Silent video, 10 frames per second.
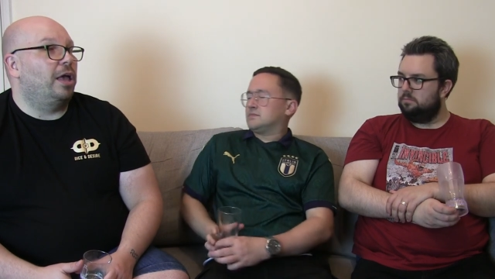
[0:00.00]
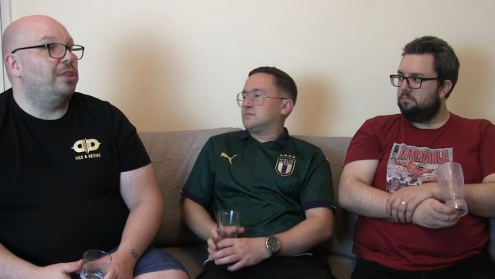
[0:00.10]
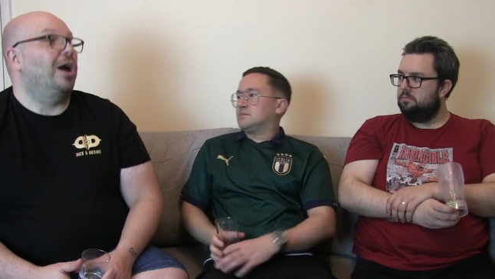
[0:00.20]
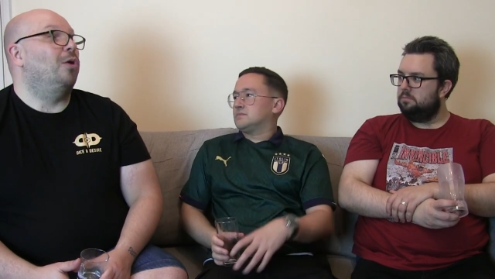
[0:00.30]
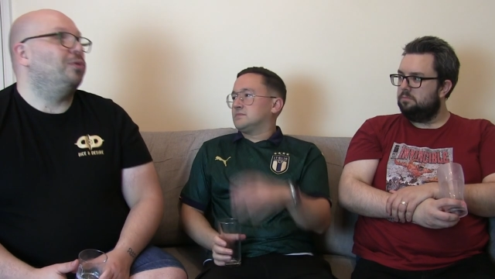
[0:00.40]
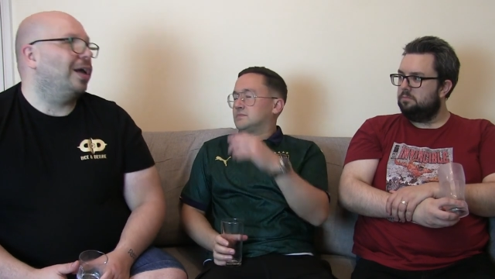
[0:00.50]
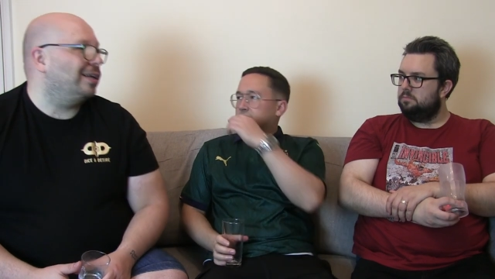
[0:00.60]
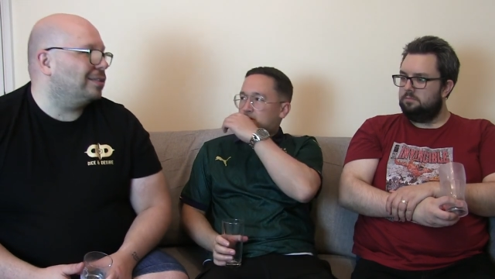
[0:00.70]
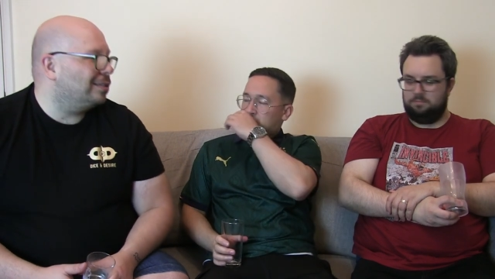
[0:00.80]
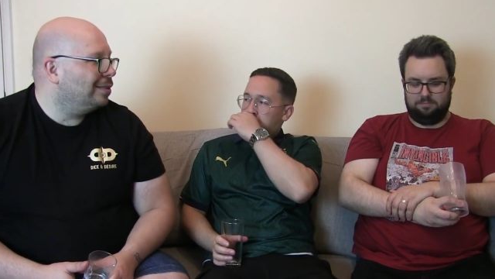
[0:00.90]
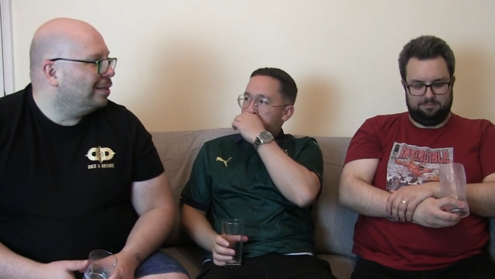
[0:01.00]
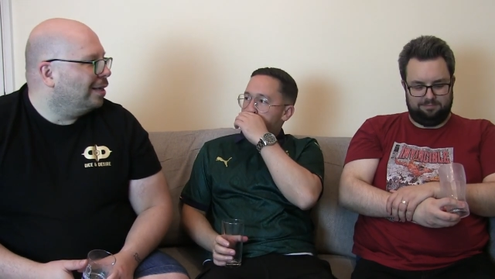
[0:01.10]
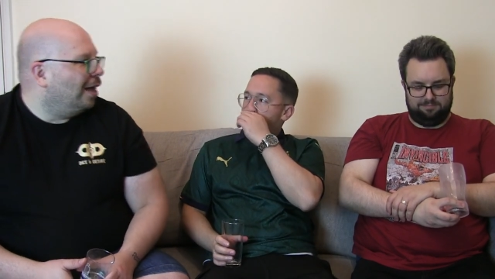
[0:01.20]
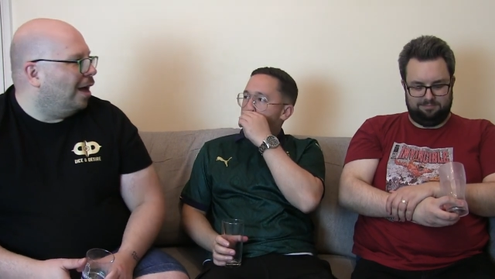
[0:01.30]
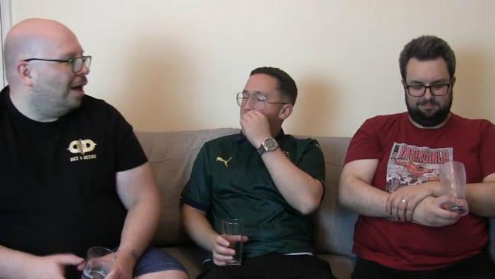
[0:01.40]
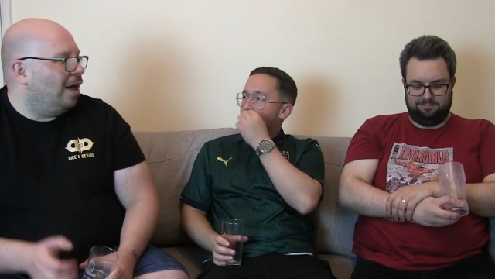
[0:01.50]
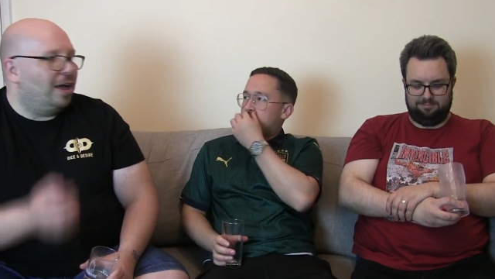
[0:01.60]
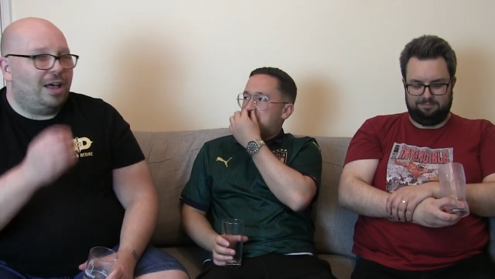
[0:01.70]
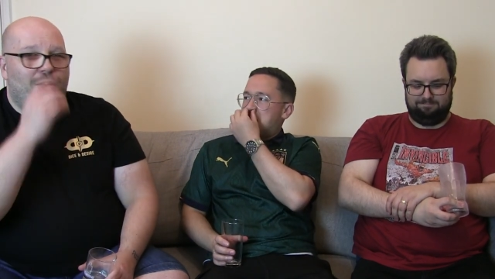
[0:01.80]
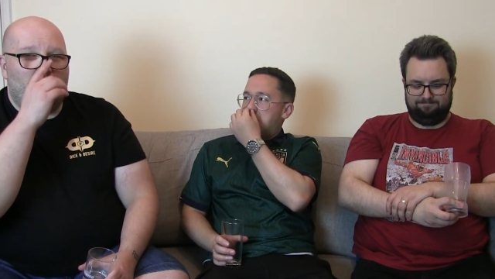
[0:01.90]
Speaker 1: in the old days,
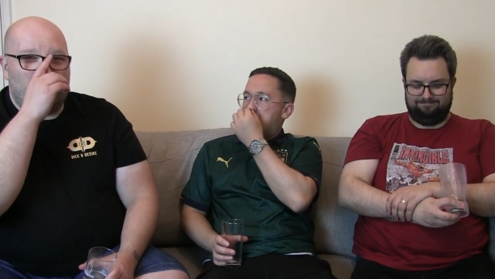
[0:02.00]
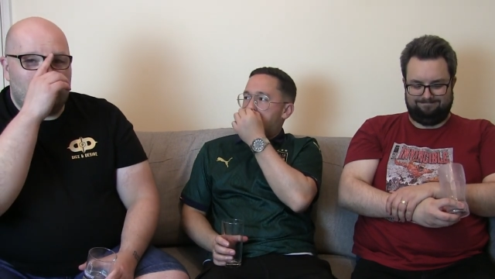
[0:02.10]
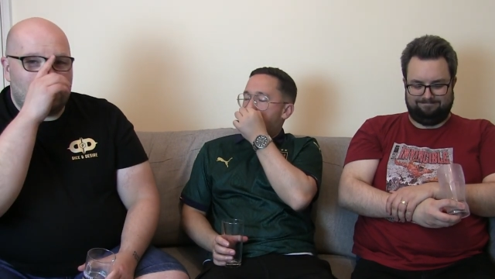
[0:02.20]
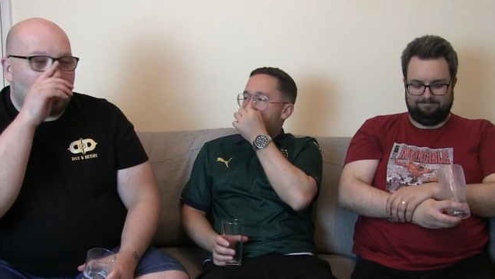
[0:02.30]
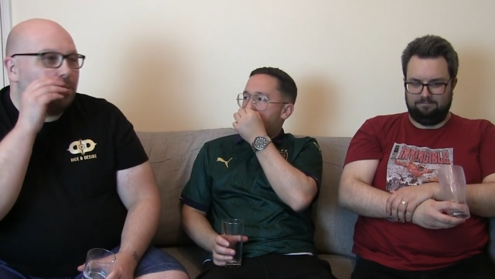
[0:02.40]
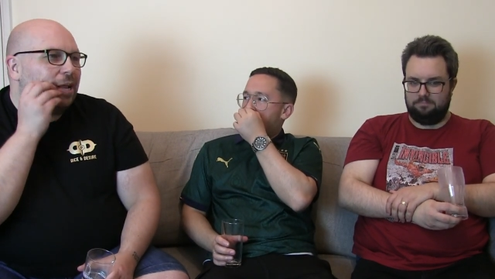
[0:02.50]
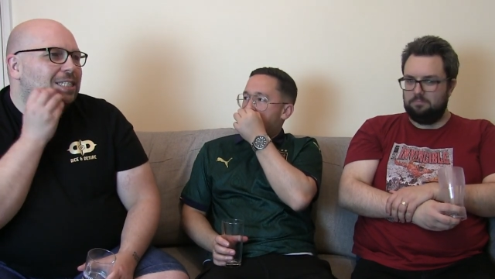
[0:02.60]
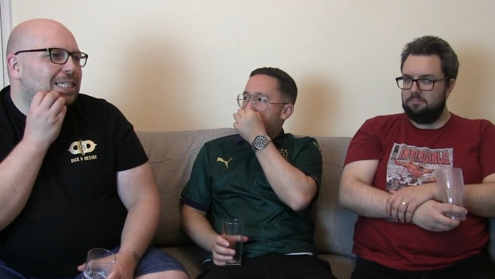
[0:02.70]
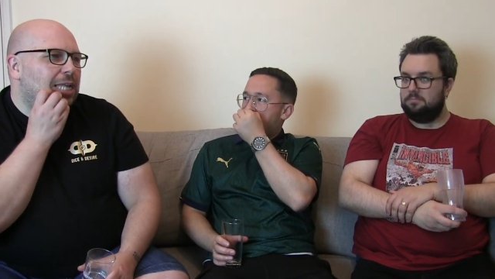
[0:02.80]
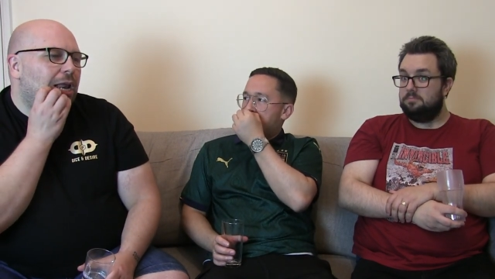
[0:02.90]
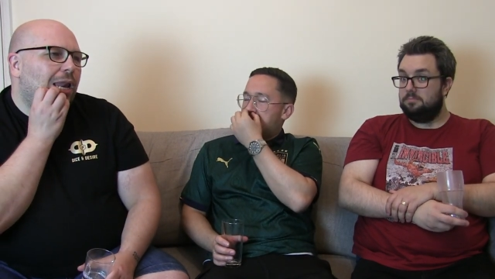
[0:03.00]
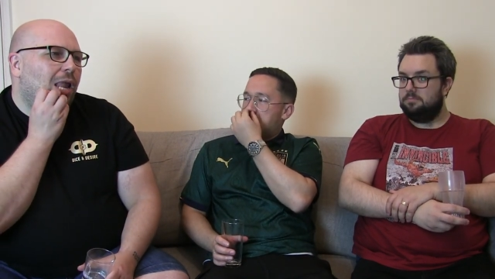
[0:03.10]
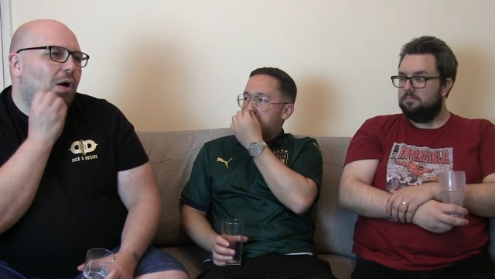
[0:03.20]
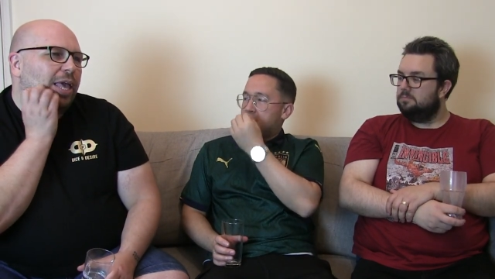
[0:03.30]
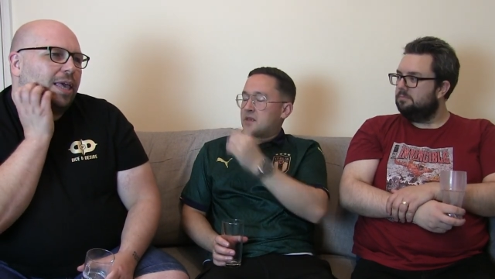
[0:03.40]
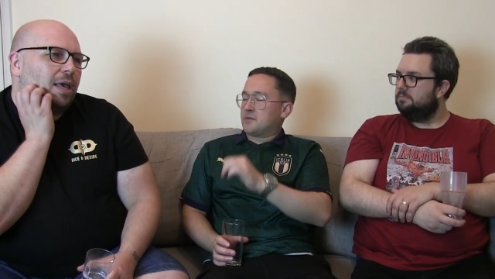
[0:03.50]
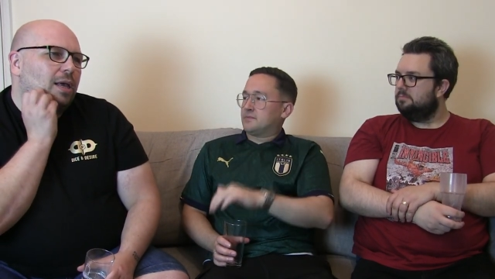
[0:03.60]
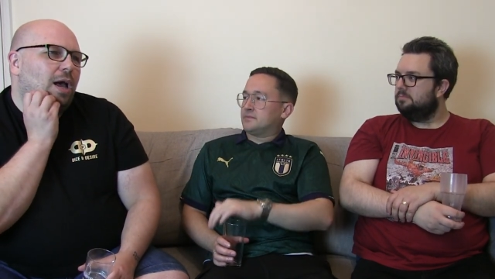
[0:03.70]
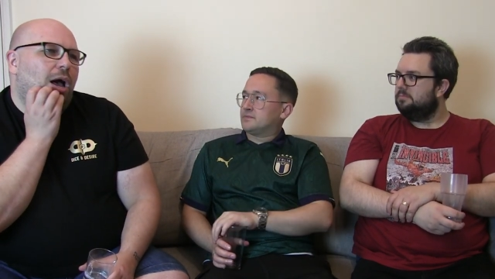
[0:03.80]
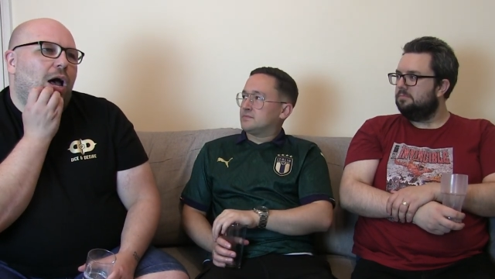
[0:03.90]
when you used to go to places
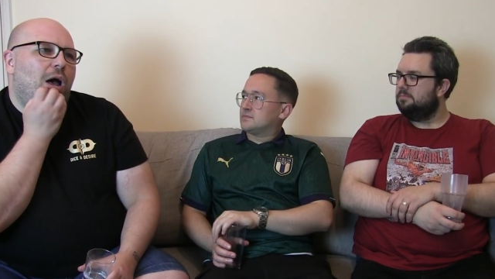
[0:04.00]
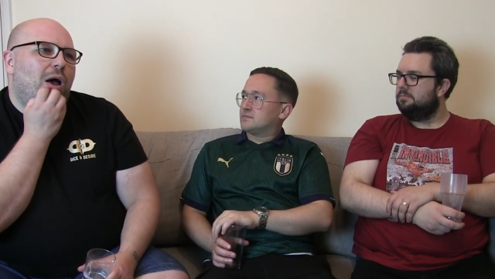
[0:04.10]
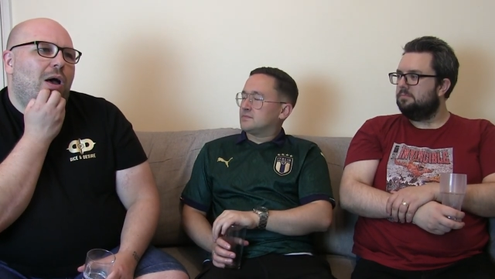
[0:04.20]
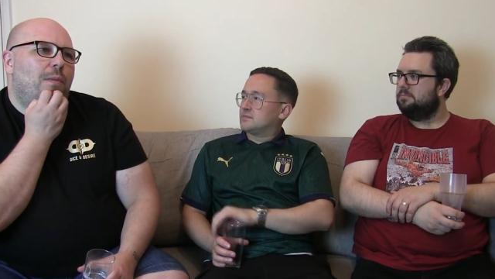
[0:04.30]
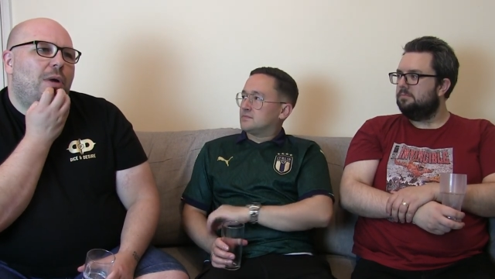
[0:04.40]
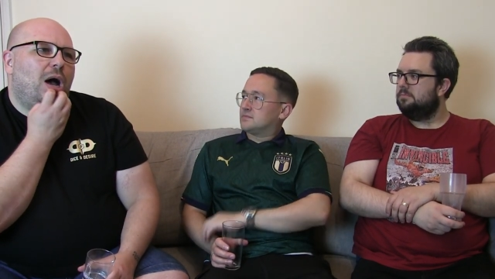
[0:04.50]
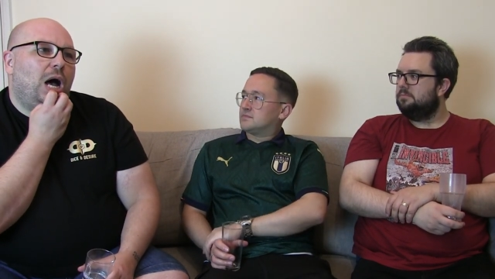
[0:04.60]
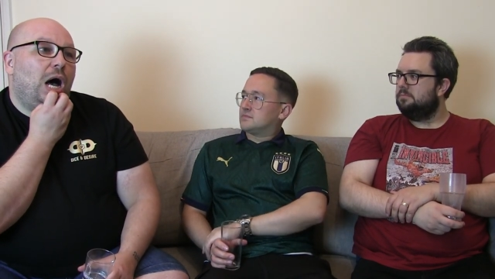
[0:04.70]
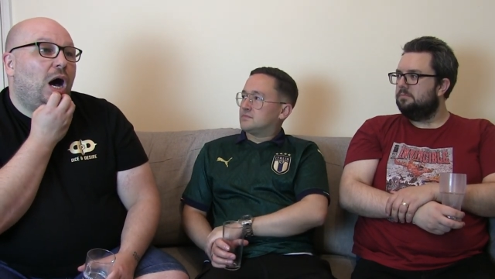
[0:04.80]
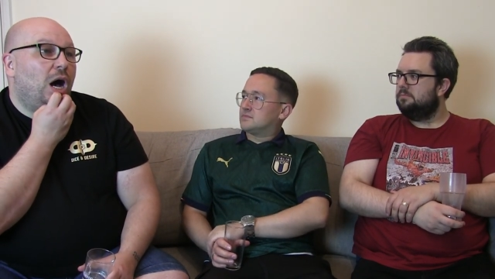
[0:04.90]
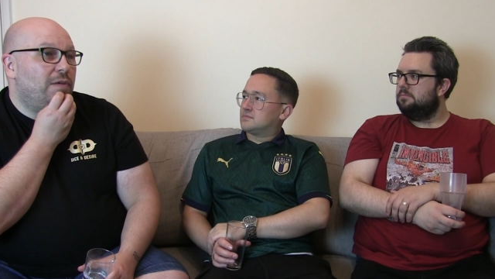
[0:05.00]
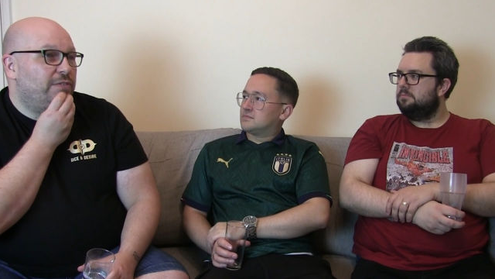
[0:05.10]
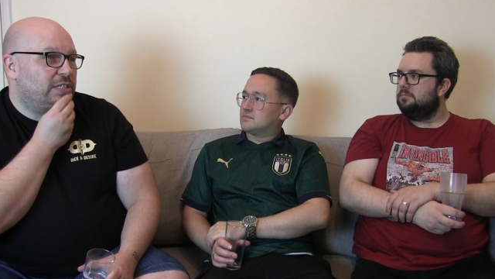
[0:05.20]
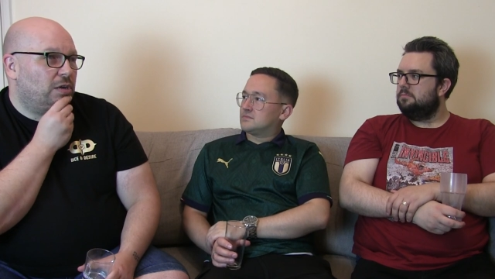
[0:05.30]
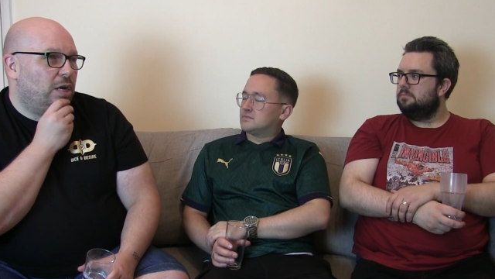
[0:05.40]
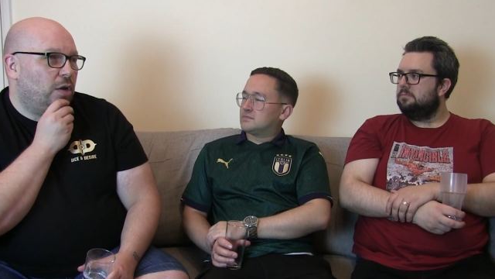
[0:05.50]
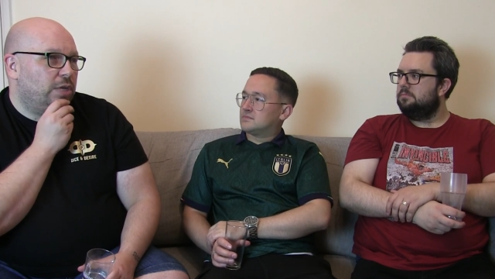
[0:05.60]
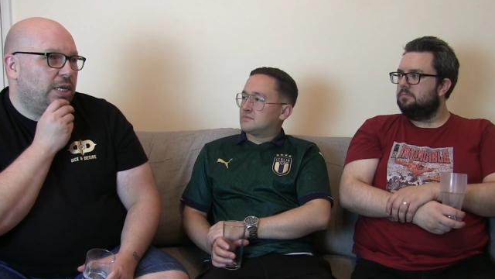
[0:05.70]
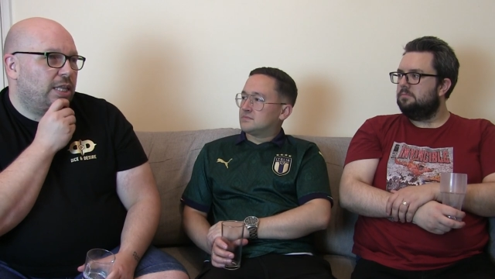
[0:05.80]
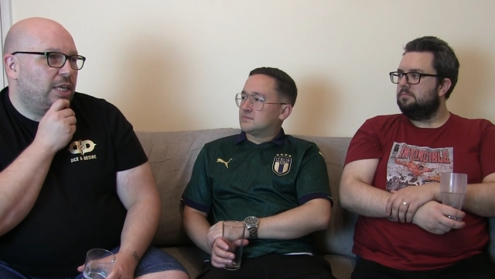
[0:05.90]
like Harvester, I
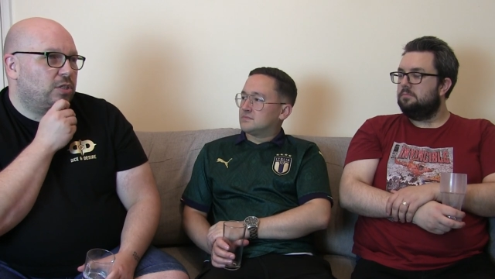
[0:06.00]
know did it. They